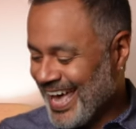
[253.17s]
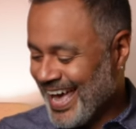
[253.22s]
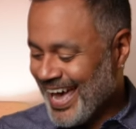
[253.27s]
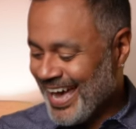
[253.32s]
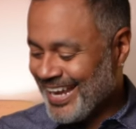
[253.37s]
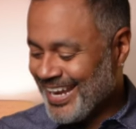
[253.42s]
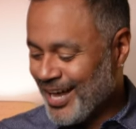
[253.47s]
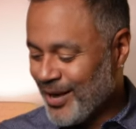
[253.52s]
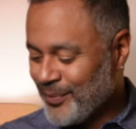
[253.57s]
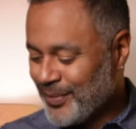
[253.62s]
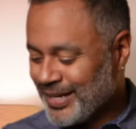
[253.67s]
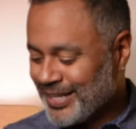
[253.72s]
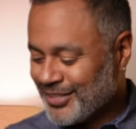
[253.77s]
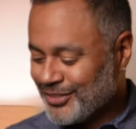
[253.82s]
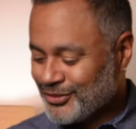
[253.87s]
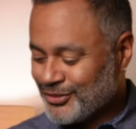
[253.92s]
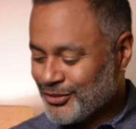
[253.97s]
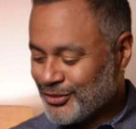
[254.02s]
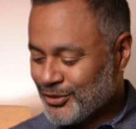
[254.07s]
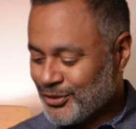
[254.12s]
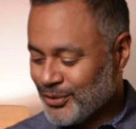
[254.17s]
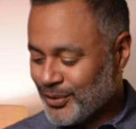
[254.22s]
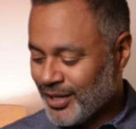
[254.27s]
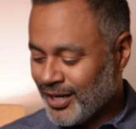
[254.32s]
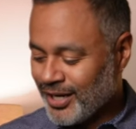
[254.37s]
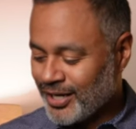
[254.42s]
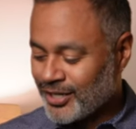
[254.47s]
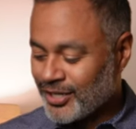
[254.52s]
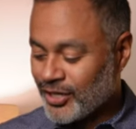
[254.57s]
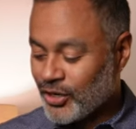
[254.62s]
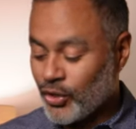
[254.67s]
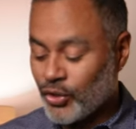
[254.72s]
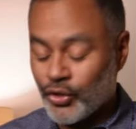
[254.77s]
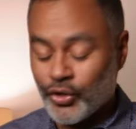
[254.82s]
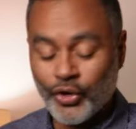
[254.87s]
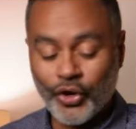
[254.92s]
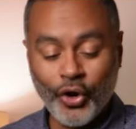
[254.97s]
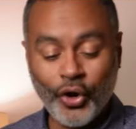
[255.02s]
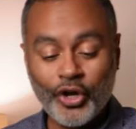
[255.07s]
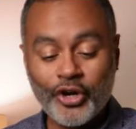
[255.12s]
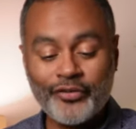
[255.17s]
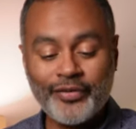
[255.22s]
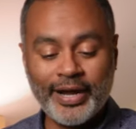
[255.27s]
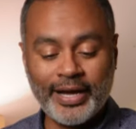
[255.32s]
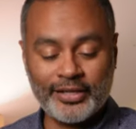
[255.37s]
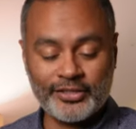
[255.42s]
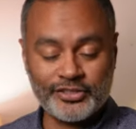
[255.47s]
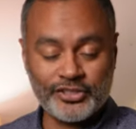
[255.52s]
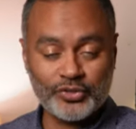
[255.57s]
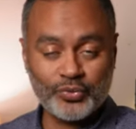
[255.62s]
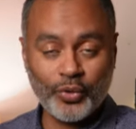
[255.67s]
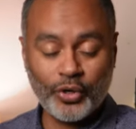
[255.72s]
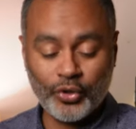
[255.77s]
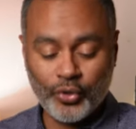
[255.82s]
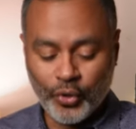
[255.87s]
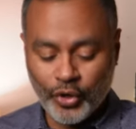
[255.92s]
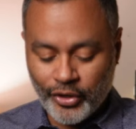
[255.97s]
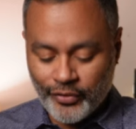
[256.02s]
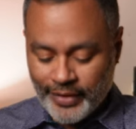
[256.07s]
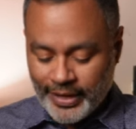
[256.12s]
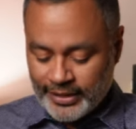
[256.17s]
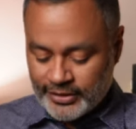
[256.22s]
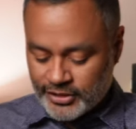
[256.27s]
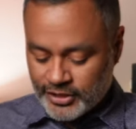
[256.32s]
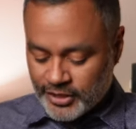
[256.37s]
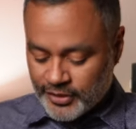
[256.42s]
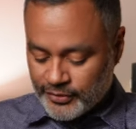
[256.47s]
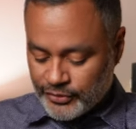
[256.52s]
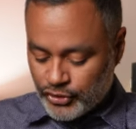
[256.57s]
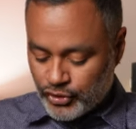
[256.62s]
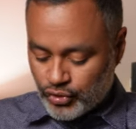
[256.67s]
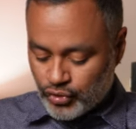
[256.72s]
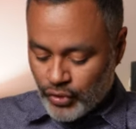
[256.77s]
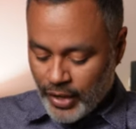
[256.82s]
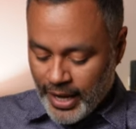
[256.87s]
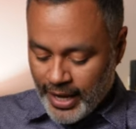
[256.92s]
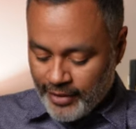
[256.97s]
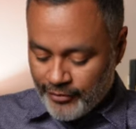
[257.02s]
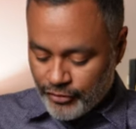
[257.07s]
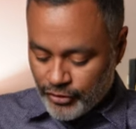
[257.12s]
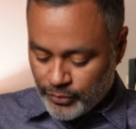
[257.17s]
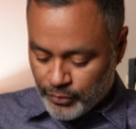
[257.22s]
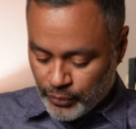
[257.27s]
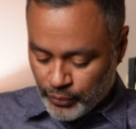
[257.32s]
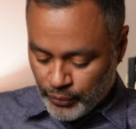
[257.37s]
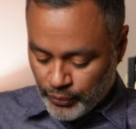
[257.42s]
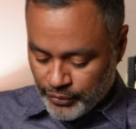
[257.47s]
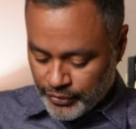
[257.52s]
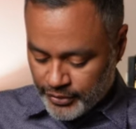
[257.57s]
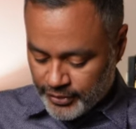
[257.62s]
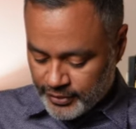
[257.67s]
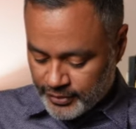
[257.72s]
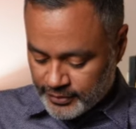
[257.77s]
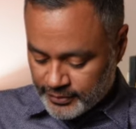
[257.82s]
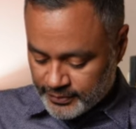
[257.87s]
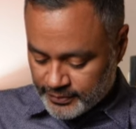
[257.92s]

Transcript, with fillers: and then we're gonna do a quarter ounce, just one quarter ounce of dry vermouth.